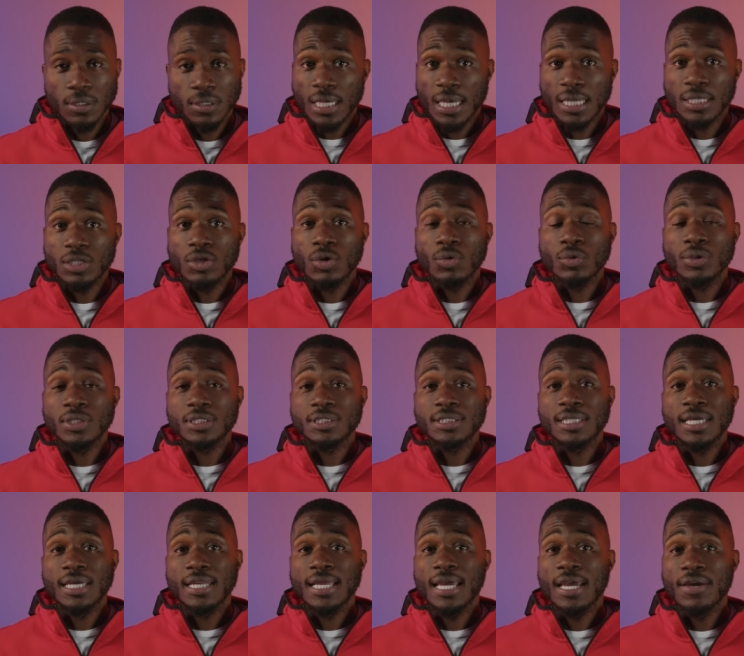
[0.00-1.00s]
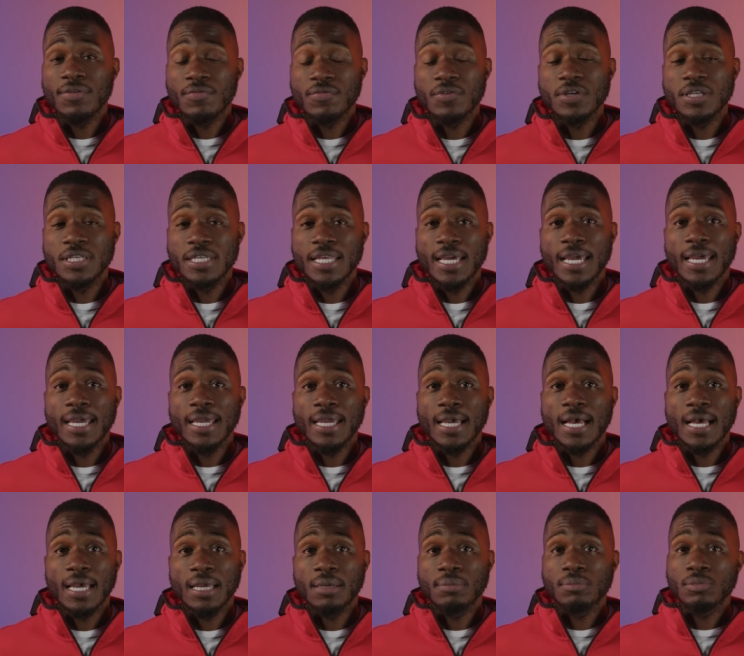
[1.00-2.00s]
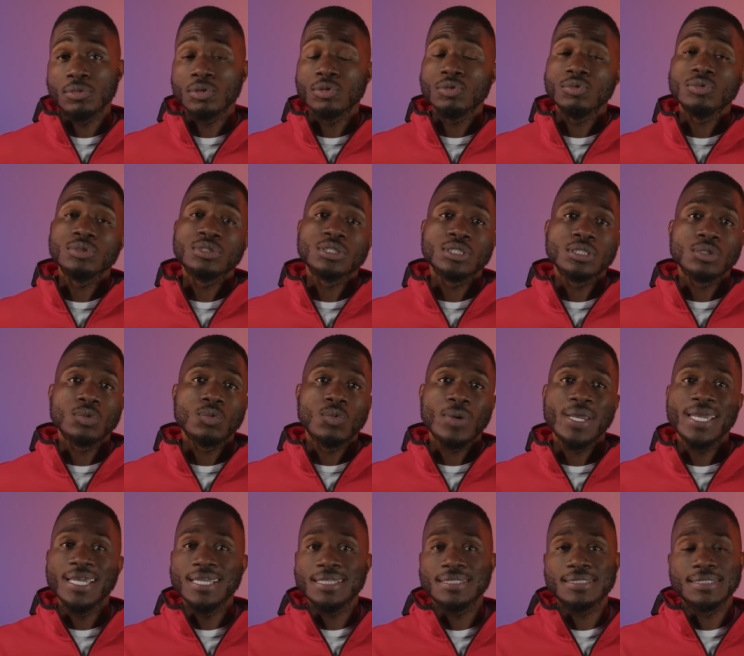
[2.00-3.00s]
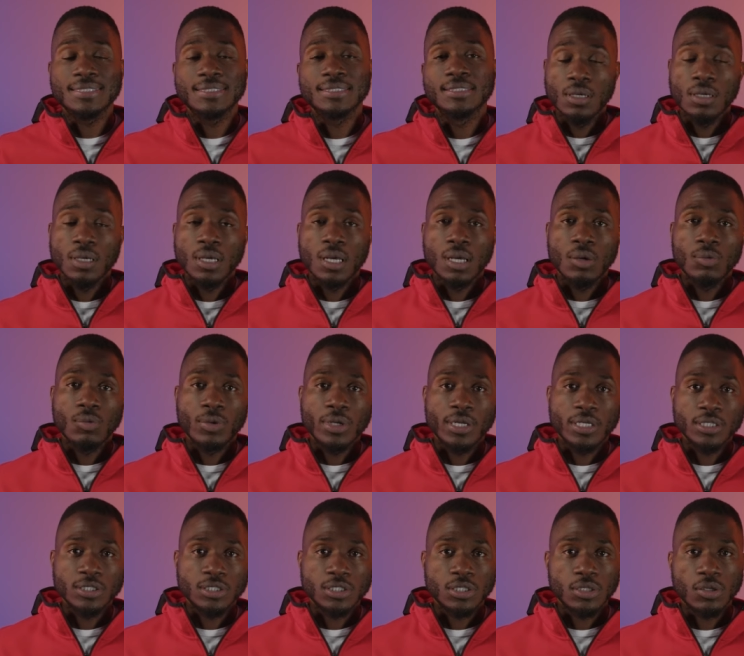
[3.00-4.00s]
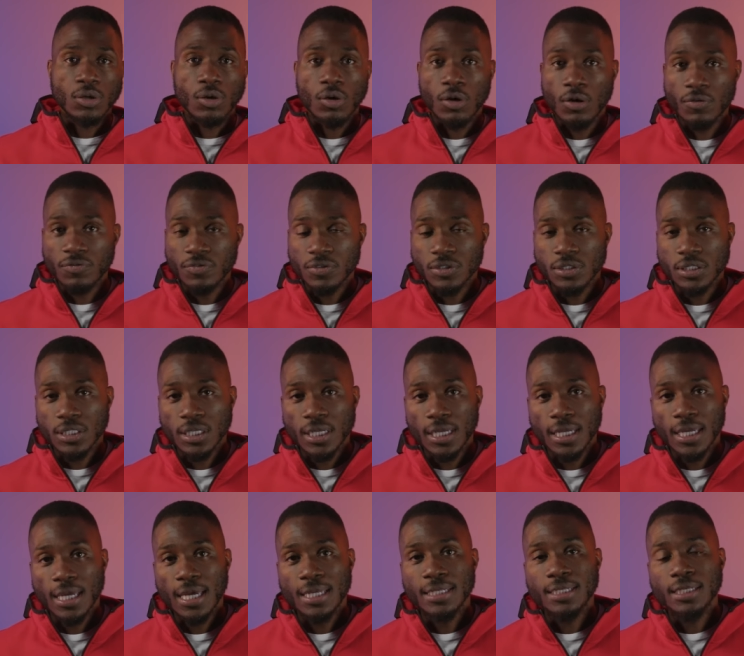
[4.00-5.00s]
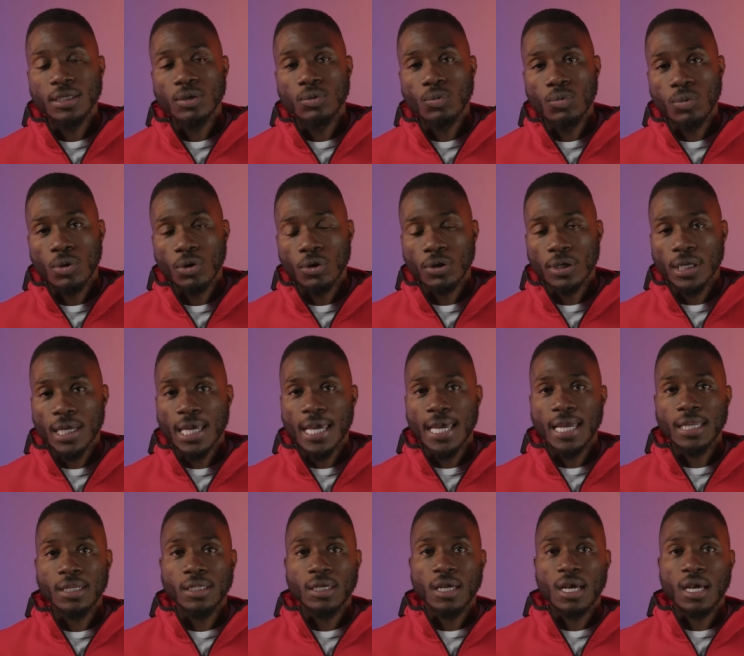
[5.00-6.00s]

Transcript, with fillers: I noticed that every day I am losing weight. I went into the office today, I did work, I had